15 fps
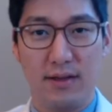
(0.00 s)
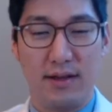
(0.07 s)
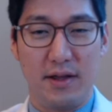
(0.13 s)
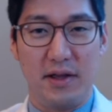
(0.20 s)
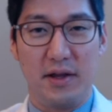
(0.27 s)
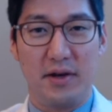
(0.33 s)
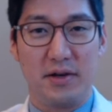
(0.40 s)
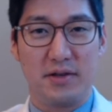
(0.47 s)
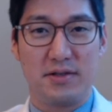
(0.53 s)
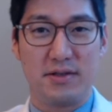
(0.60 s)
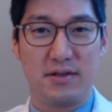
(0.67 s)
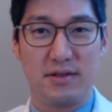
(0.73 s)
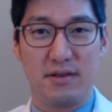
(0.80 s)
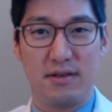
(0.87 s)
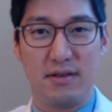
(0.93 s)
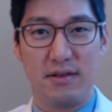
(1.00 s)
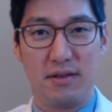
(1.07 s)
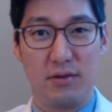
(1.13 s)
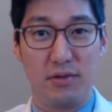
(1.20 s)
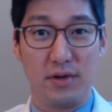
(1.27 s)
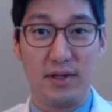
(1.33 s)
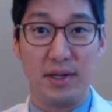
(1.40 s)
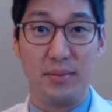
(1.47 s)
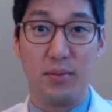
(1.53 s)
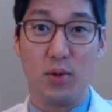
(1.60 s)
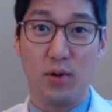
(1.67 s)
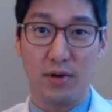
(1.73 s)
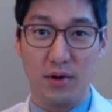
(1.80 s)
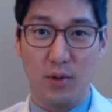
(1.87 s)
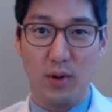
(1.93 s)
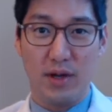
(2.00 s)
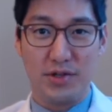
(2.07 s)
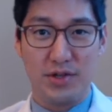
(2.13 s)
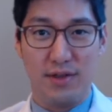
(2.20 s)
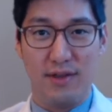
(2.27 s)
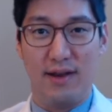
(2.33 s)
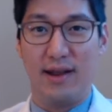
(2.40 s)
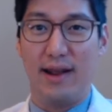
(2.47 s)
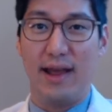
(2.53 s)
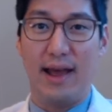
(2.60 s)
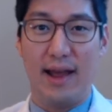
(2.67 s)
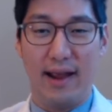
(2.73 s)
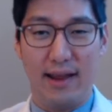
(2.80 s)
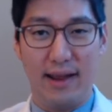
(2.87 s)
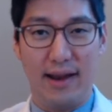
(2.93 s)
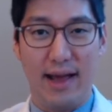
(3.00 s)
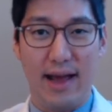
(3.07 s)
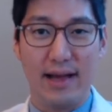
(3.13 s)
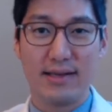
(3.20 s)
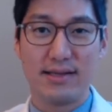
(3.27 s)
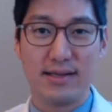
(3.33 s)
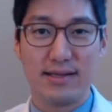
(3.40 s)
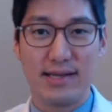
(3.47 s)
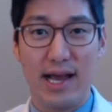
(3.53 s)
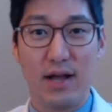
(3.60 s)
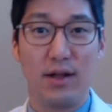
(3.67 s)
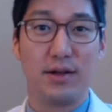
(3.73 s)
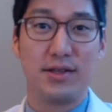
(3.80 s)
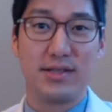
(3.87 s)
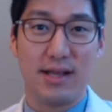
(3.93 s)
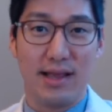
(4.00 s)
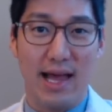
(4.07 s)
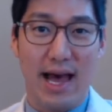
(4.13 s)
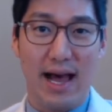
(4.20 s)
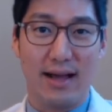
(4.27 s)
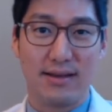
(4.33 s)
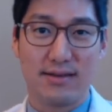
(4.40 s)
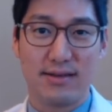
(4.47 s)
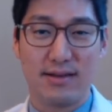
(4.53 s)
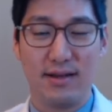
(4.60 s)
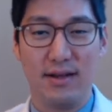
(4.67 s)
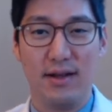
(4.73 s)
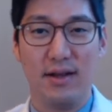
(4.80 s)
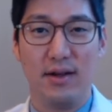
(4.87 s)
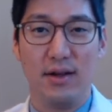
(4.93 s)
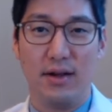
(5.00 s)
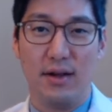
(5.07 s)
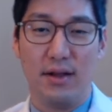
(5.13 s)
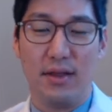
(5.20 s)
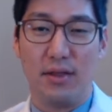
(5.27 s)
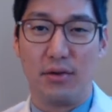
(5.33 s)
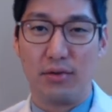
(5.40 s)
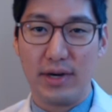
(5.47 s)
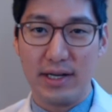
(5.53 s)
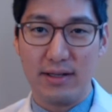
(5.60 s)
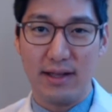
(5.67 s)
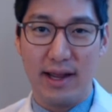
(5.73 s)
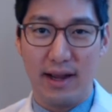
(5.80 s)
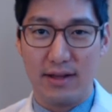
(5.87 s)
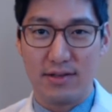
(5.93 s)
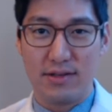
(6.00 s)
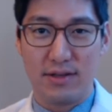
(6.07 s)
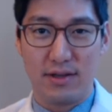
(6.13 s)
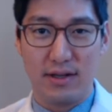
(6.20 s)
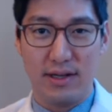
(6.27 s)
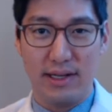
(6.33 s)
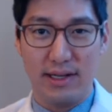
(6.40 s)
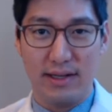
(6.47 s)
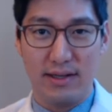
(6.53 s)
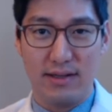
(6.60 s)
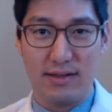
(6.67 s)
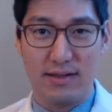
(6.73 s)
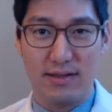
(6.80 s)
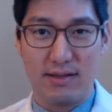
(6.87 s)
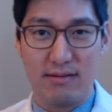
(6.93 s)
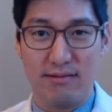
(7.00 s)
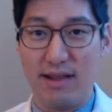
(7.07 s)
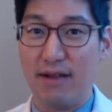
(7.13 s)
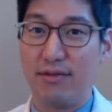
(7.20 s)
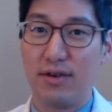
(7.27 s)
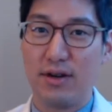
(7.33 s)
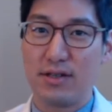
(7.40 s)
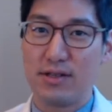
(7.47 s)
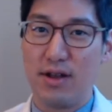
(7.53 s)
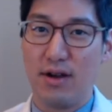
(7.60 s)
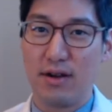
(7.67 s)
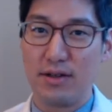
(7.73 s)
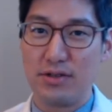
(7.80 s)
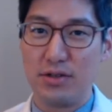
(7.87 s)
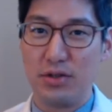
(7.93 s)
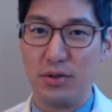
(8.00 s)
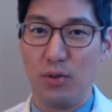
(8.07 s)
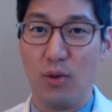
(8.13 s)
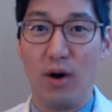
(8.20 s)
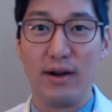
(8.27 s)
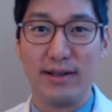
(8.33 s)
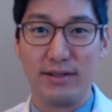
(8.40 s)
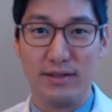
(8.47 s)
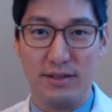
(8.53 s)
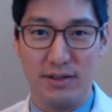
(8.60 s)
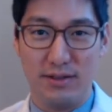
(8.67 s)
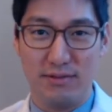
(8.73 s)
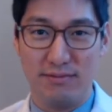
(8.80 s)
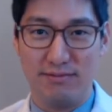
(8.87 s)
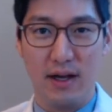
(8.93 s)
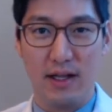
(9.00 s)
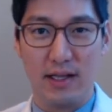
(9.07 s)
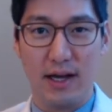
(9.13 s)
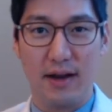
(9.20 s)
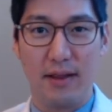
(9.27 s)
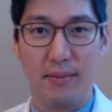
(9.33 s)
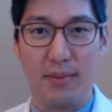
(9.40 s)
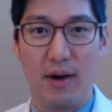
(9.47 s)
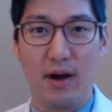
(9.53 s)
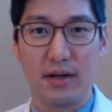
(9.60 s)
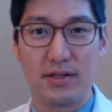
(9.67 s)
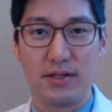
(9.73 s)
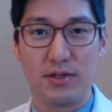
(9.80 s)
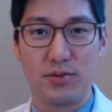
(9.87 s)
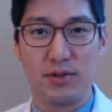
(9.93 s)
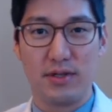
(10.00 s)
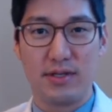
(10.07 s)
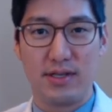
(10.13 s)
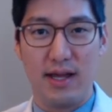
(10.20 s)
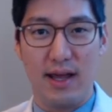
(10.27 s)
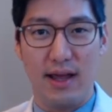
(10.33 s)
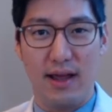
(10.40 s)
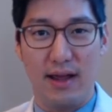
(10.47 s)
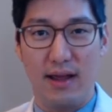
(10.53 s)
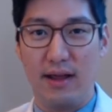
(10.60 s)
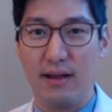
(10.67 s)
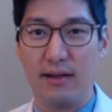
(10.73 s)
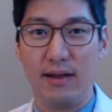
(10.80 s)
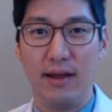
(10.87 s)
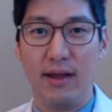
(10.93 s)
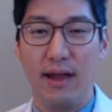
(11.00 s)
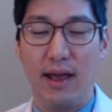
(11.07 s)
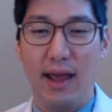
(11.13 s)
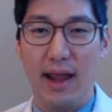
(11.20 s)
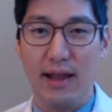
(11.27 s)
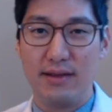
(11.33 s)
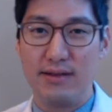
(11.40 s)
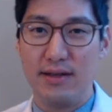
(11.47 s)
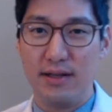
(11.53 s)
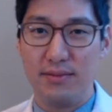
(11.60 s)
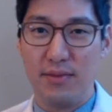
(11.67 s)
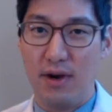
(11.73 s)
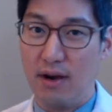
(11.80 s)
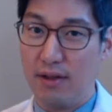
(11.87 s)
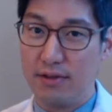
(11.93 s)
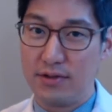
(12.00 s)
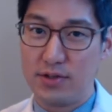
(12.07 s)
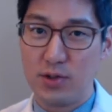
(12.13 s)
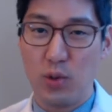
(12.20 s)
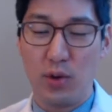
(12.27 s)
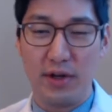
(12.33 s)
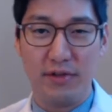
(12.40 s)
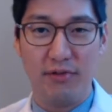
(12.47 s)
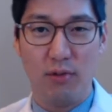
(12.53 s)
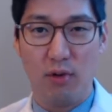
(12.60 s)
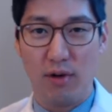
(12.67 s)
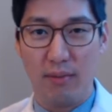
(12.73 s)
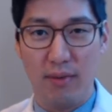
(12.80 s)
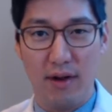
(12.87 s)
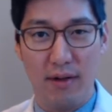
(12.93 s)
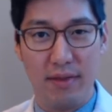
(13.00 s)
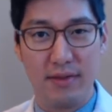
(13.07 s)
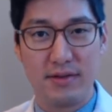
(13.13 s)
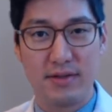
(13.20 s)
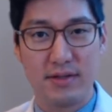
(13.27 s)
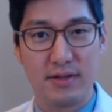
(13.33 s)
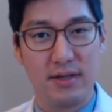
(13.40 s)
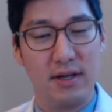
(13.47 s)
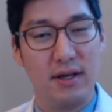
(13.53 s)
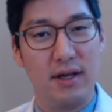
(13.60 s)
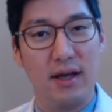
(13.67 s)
Now here's the really important question that I get asked is, how long does it last? The real answer is never as long as you want it to. A lot of the boxes will say 18 months, 24 months.